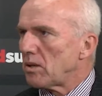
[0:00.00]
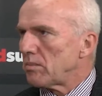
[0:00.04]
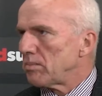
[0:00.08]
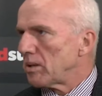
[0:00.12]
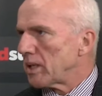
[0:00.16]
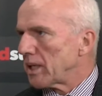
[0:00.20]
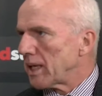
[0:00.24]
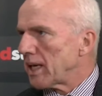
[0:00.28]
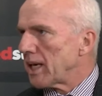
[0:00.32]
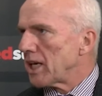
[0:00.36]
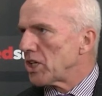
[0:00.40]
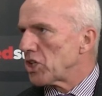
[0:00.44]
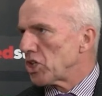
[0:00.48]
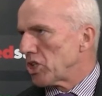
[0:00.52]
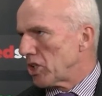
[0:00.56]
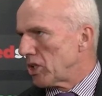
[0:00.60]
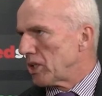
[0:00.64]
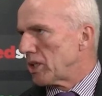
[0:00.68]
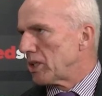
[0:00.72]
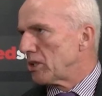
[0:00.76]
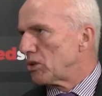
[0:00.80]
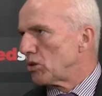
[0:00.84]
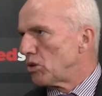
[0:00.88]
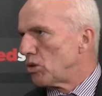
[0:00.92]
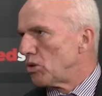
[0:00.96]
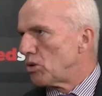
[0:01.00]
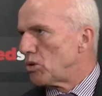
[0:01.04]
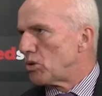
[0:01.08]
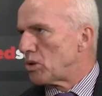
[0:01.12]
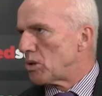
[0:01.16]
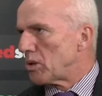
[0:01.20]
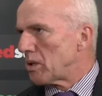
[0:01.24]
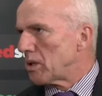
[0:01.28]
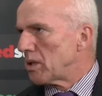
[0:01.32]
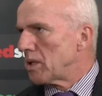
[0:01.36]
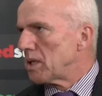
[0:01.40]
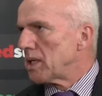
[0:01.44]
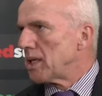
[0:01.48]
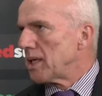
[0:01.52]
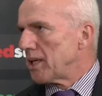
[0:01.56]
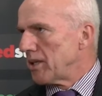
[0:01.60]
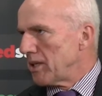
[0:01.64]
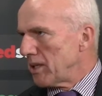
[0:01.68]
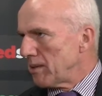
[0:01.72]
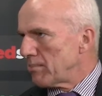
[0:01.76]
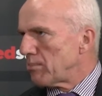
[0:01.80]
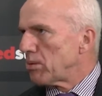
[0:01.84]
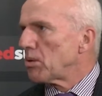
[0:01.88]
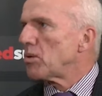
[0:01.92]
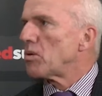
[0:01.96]
obligation in law,
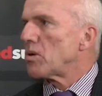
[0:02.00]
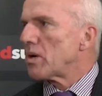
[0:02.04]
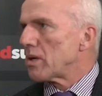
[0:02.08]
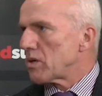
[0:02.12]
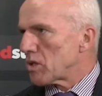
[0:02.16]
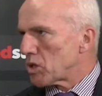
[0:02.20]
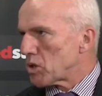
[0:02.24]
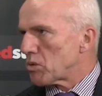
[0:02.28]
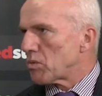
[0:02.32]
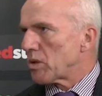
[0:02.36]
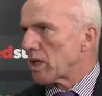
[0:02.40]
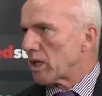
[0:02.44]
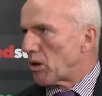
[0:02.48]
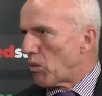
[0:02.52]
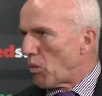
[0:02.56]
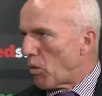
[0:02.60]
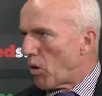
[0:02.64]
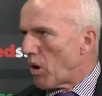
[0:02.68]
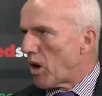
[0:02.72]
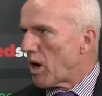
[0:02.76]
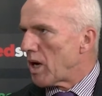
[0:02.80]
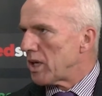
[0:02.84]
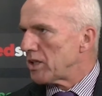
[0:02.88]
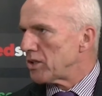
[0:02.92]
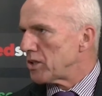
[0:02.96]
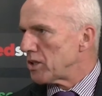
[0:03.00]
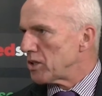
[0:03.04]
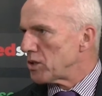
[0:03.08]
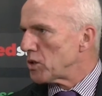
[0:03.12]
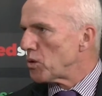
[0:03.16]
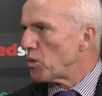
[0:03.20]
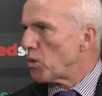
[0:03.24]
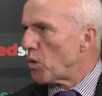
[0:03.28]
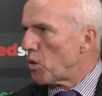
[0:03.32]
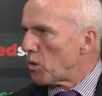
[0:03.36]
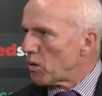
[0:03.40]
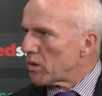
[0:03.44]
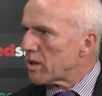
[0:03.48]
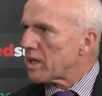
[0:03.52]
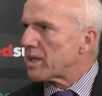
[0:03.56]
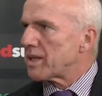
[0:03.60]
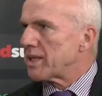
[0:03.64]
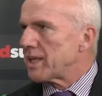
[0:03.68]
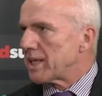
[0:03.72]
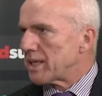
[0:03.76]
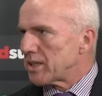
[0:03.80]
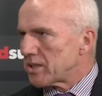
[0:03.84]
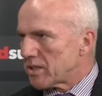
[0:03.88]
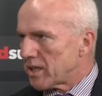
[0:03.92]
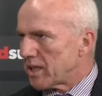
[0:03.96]
the employer is required to do all the
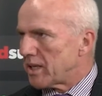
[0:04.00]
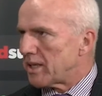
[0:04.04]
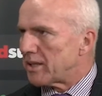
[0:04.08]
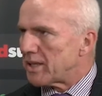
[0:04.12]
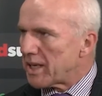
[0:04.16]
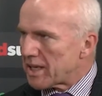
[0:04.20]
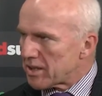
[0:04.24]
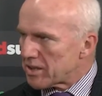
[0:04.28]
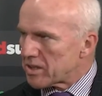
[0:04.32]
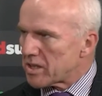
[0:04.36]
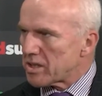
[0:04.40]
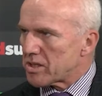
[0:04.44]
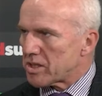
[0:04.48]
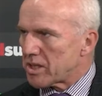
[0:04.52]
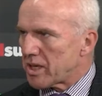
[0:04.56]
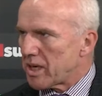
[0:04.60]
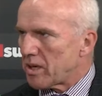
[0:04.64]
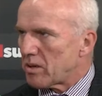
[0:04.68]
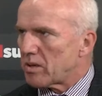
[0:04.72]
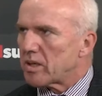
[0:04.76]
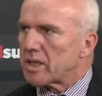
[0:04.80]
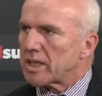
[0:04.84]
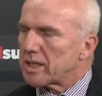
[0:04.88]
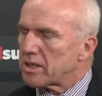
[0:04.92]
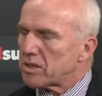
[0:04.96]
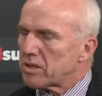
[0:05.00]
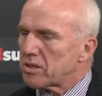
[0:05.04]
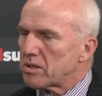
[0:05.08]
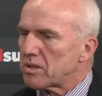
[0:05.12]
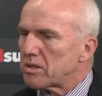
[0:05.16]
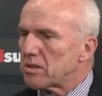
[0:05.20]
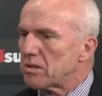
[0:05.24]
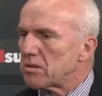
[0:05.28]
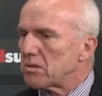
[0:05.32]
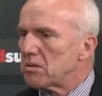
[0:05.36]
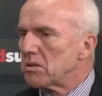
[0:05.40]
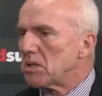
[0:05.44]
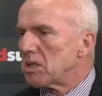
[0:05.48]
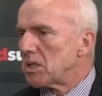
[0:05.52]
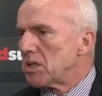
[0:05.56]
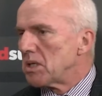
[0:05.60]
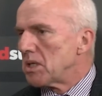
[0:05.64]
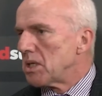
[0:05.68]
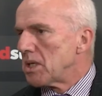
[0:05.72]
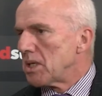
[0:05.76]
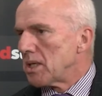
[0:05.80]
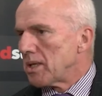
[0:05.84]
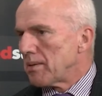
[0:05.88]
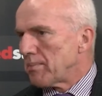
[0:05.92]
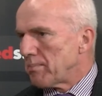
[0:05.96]
things that are necessary to
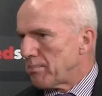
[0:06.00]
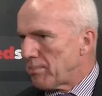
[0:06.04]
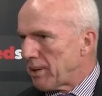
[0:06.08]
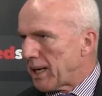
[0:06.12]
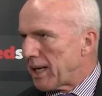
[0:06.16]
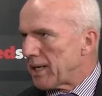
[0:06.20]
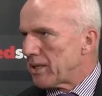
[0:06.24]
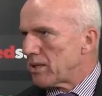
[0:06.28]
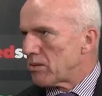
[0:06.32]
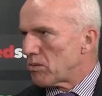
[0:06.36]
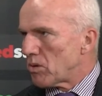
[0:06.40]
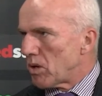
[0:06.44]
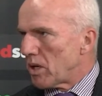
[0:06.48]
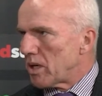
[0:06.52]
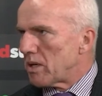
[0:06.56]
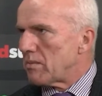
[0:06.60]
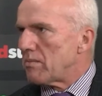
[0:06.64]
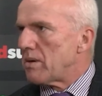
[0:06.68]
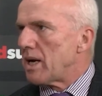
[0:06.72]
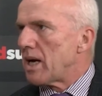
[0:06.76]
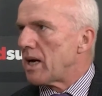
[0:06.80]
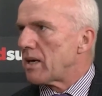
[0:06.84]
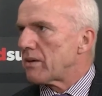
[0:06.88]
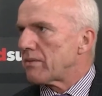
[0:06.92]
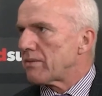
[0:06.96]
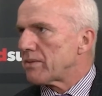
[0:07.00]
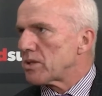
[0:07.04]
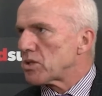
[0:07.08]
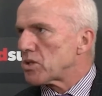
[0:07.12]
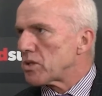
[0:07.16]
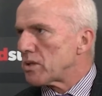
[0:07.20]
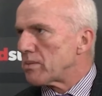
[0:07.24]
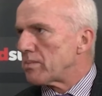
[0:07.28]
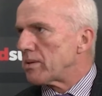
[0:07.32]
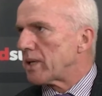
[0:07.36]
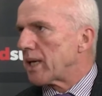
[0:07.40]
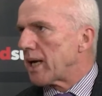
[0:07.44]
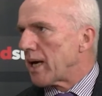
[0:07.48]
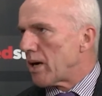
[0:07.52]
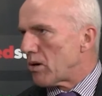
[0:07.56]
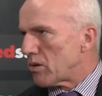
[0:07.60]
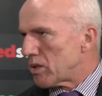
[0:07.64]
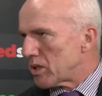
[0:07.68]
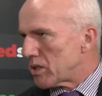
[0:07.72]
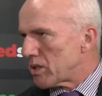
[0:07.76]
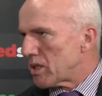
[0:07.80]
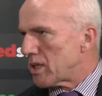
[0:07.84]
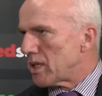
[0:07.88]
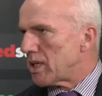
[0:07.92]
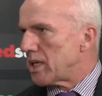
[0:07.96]
pay the right amount for super
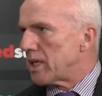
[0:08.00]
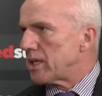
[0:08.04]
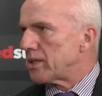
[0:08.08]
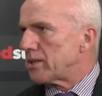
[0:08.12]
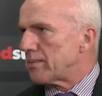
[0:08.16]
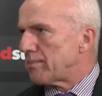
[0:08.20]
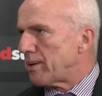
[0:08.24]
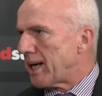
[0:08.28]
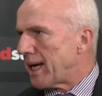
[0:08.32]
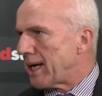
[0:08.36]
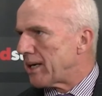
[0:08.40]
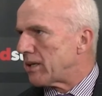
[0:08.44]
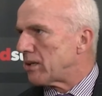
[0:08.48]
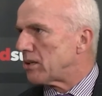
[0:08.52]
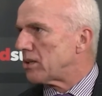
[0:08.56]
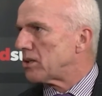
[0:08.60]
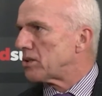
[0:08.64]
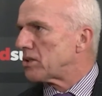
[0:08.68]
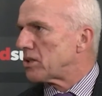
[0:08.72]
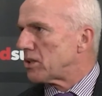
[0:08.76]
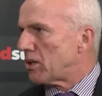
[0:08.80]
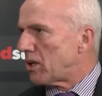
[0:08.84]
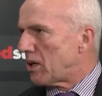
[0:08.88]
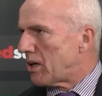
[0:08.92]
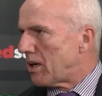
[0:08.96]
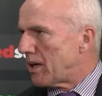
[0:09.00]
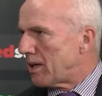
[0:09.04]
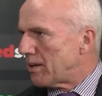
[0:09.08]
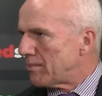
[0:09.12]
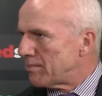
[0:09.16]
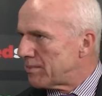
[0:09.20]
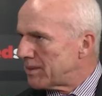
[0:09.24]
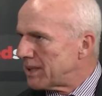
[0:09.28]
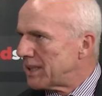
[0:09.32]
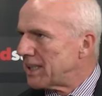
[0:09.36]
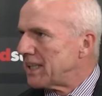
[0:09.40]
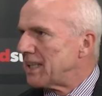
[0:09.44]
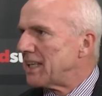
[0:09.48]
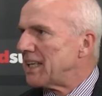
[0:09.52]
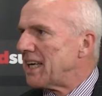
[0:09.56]
guarantee, to pay it on time.